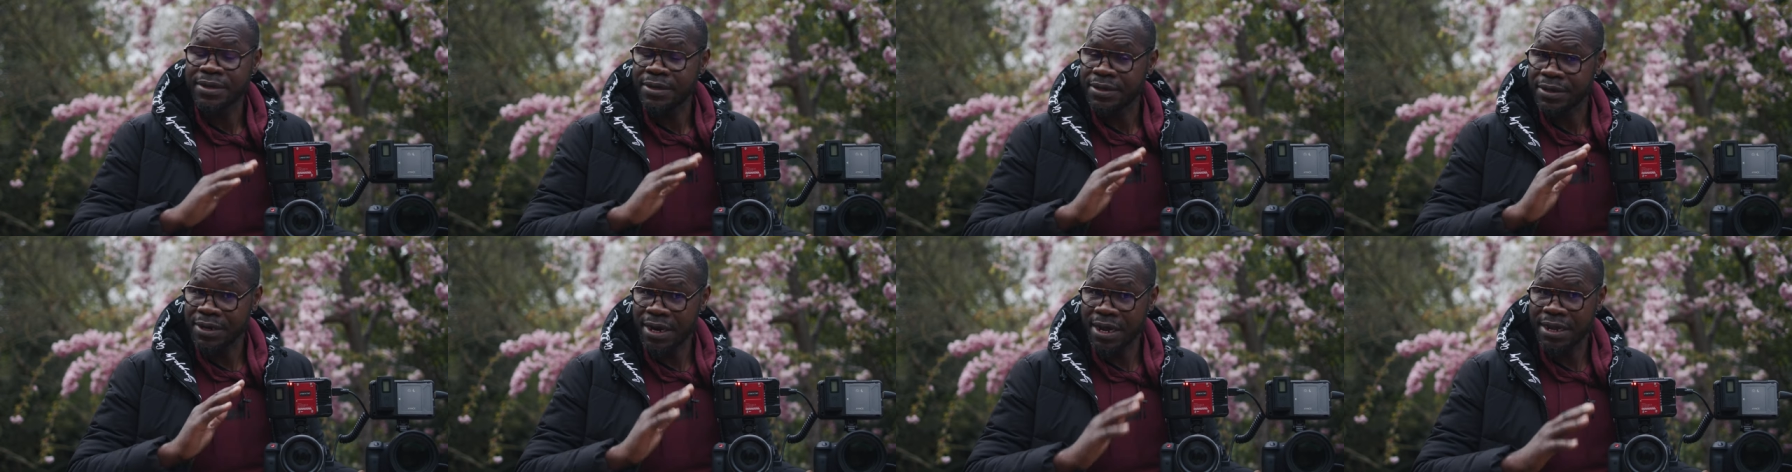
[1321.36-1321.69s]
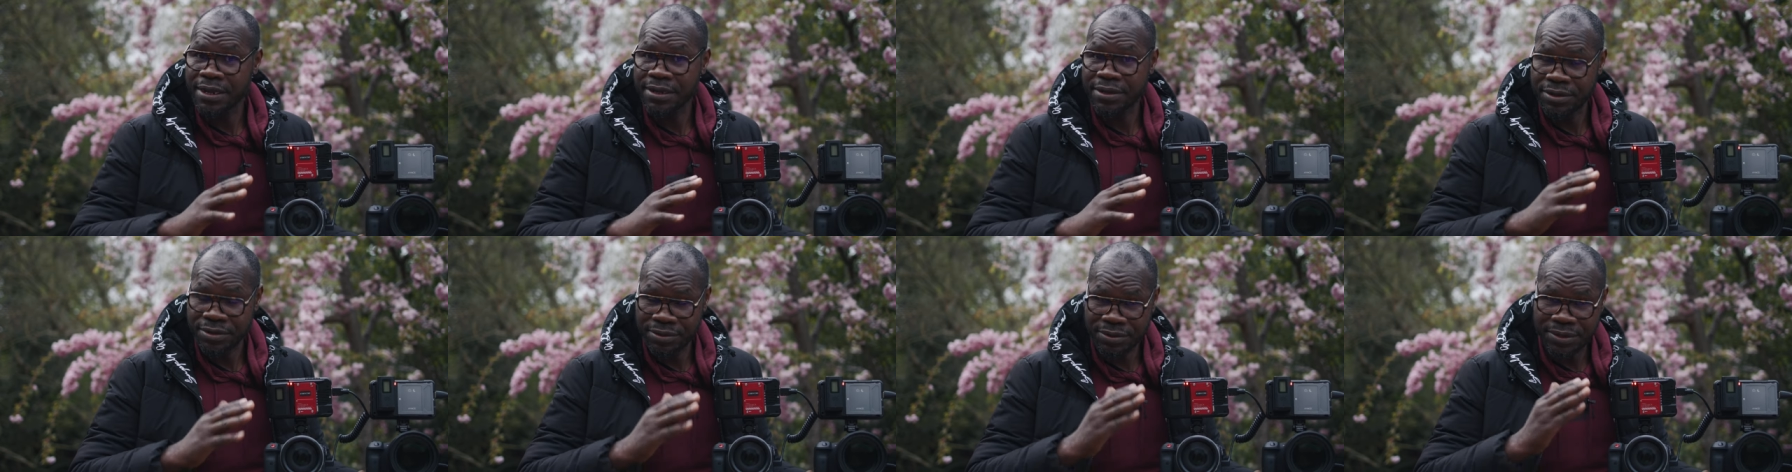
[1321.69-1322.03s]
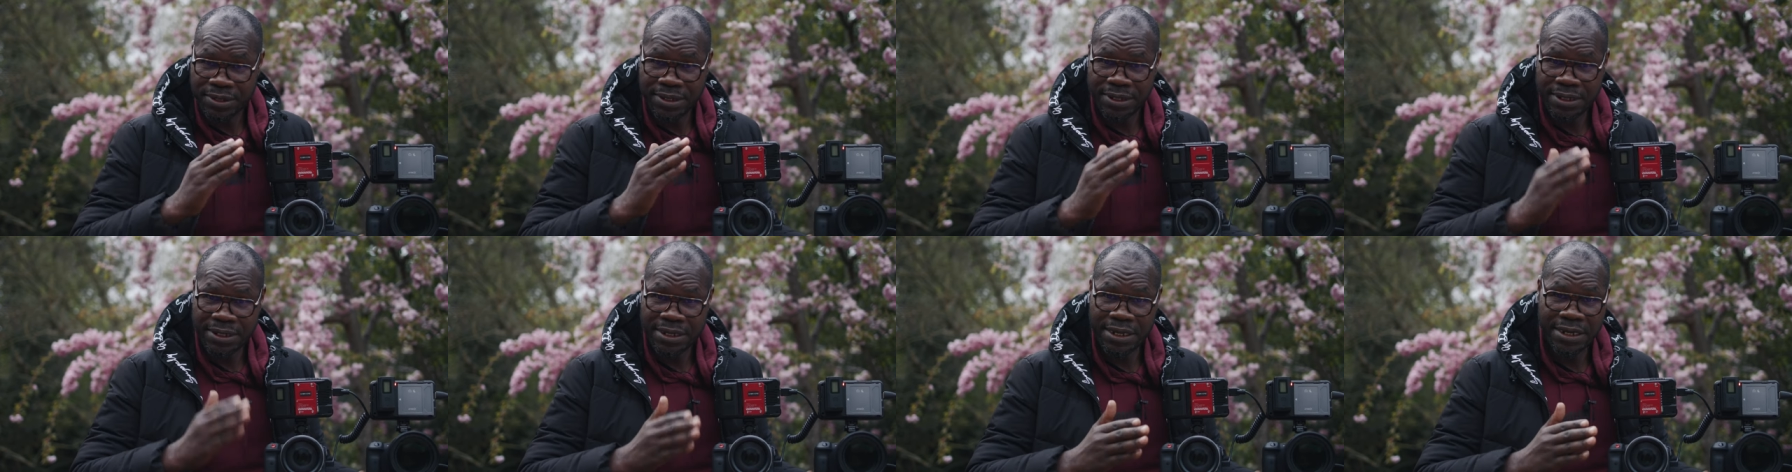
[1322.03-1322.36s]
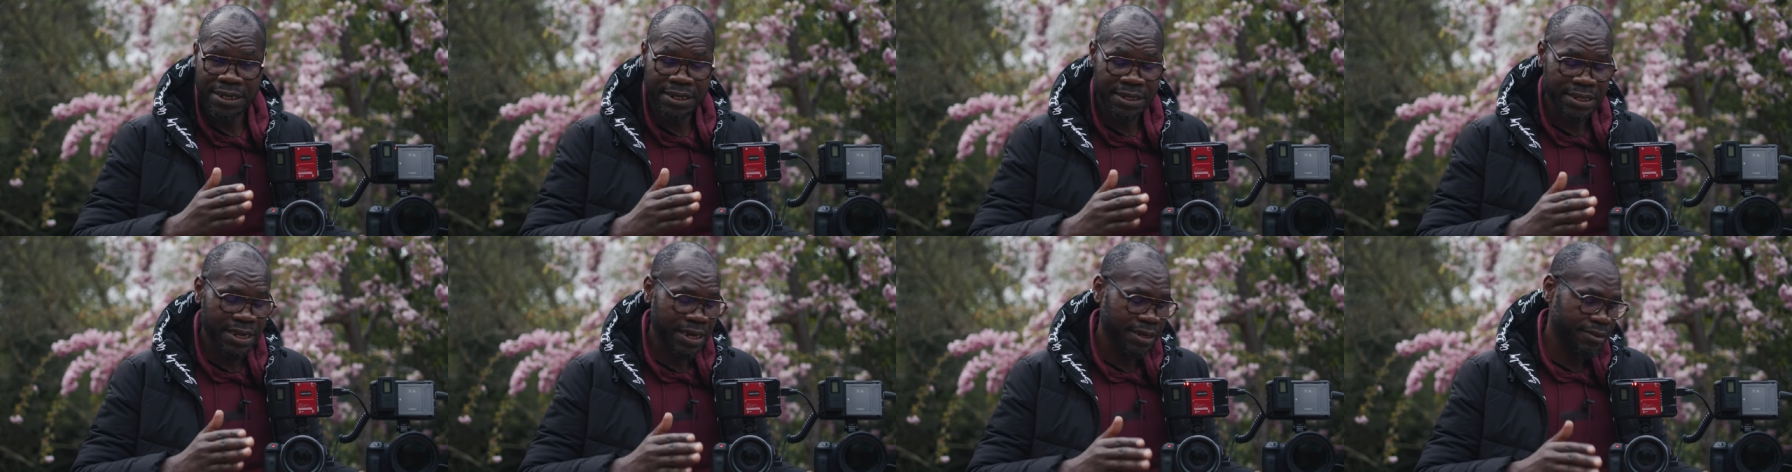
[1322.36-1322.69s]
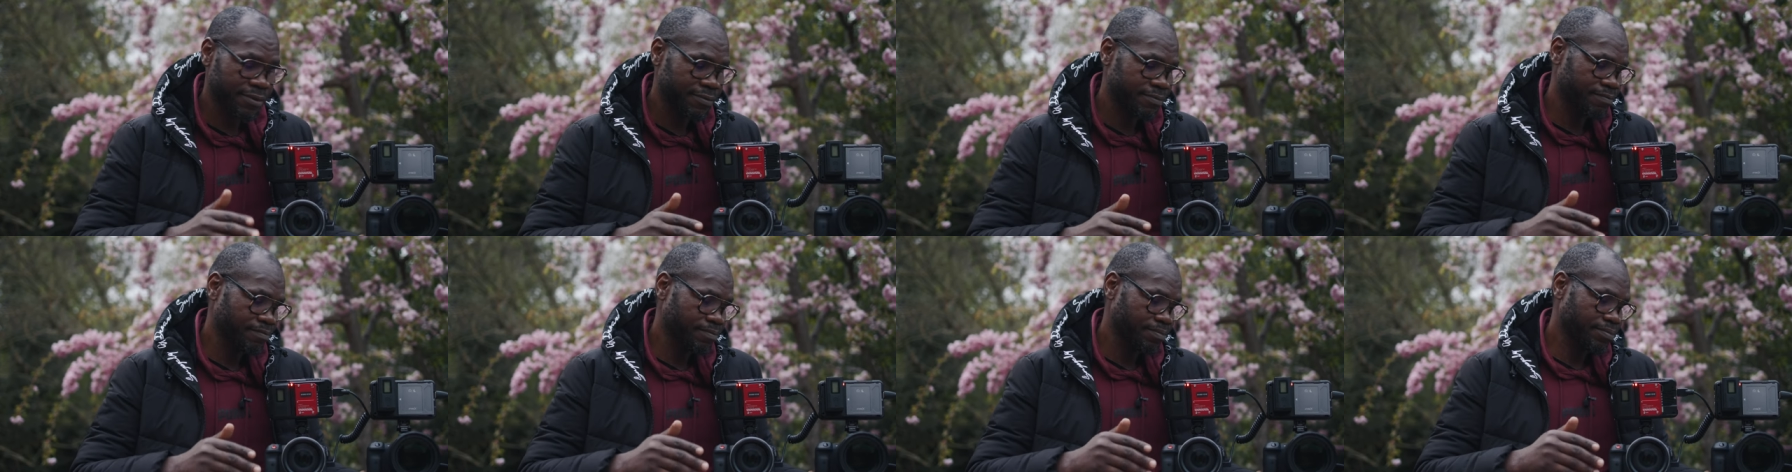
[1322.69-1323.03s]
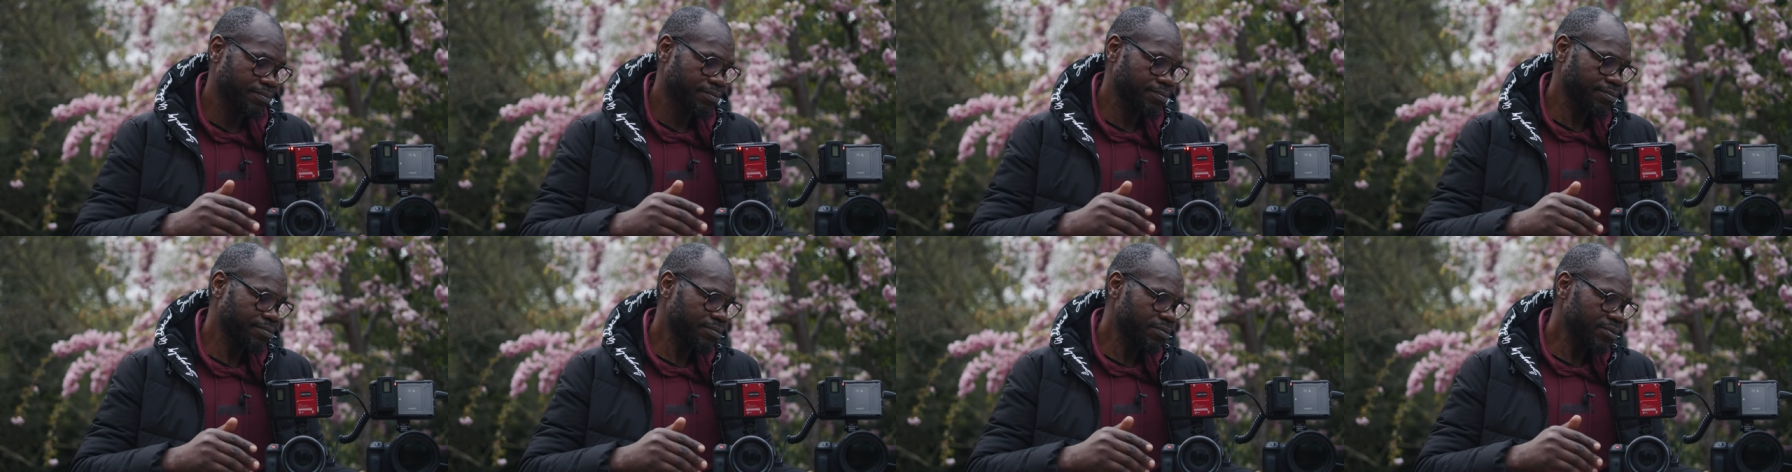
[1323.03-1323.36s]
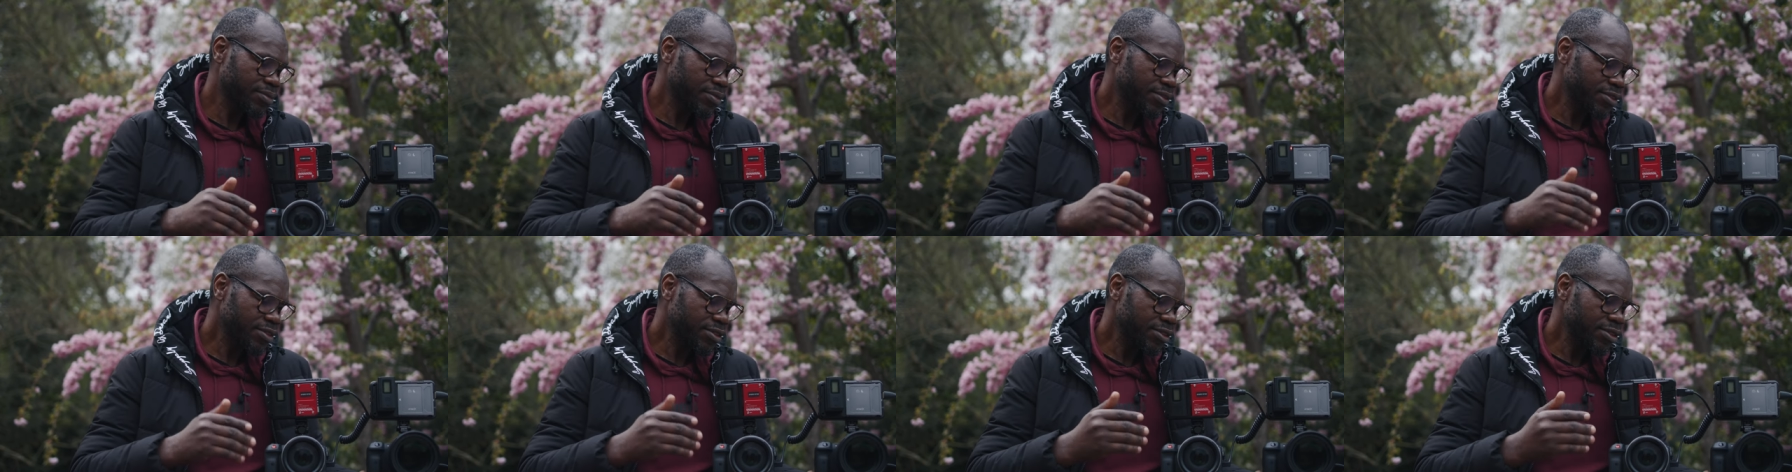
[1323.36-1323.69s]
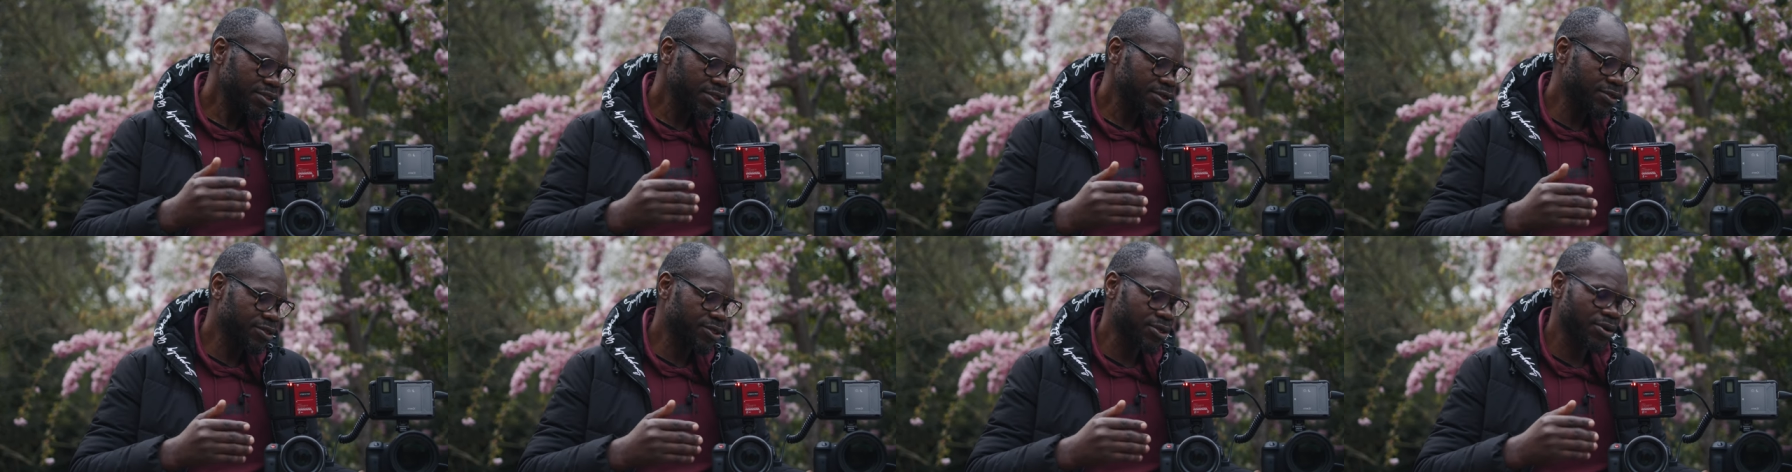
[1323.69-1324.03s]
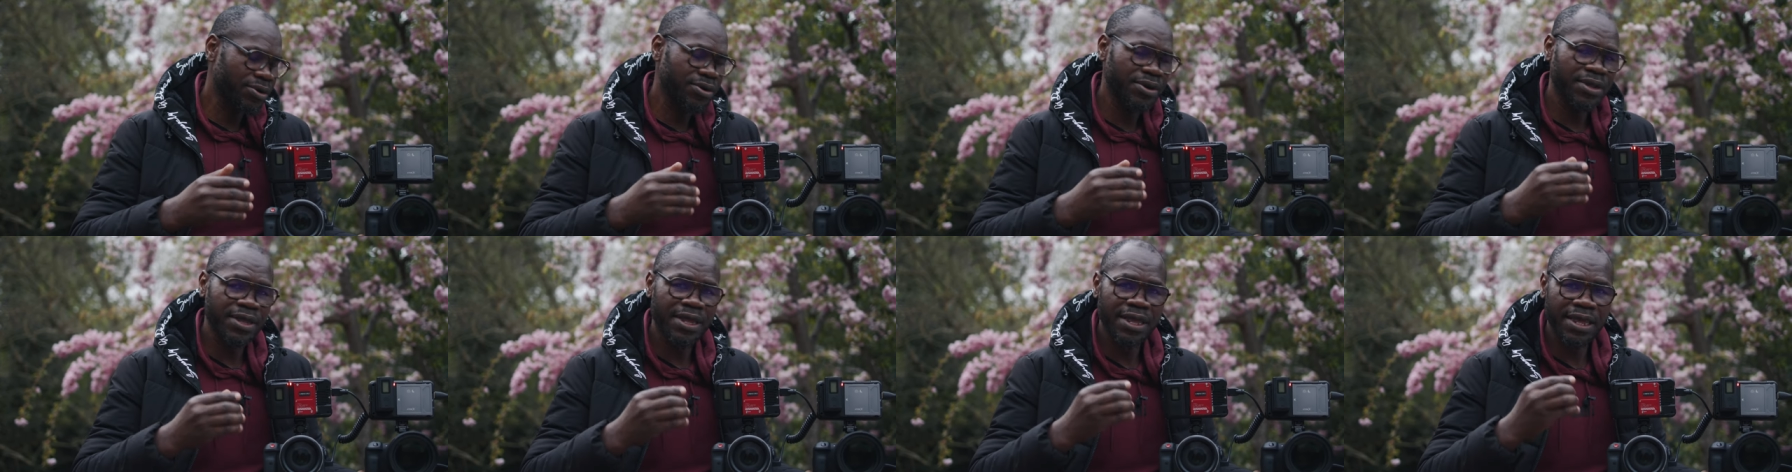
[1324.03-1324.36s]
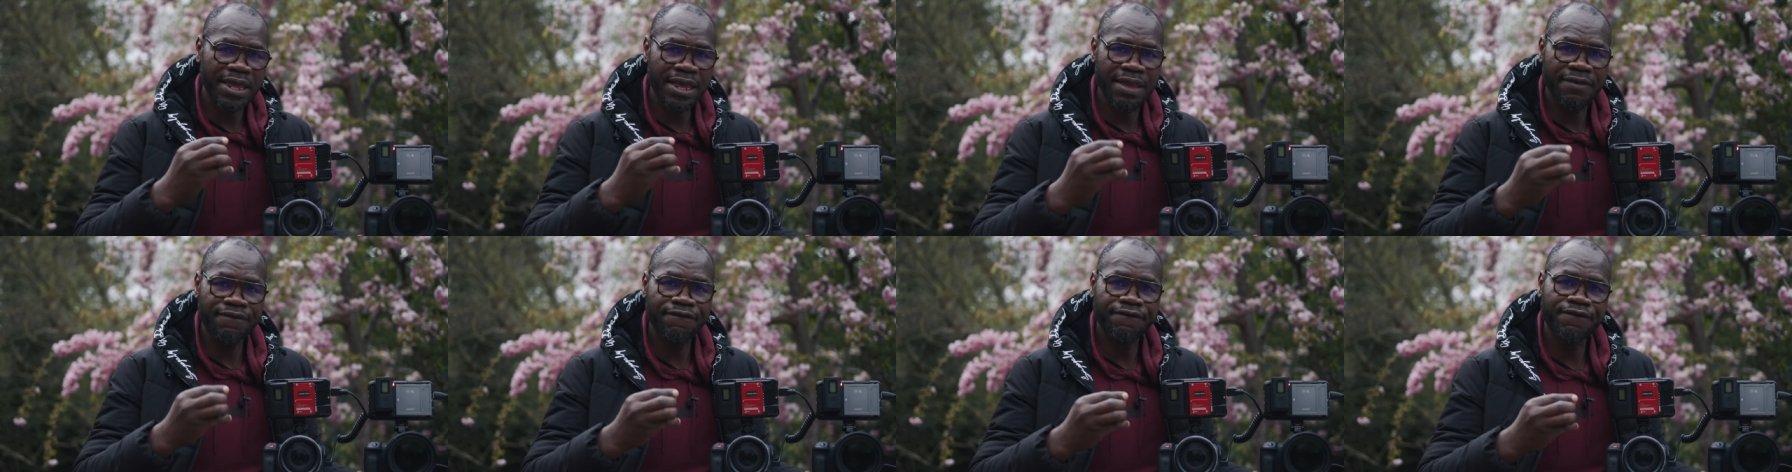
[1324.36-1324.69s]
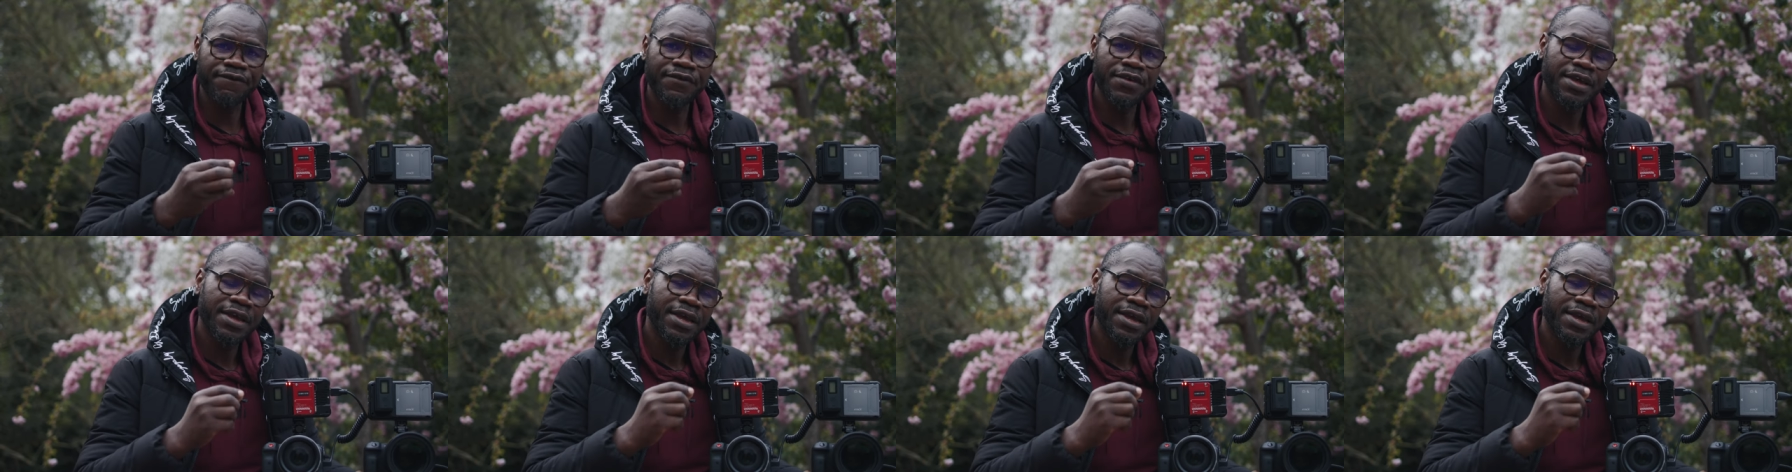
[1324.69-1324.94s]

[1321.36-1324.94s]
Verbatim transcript: Right? You've seen that. So if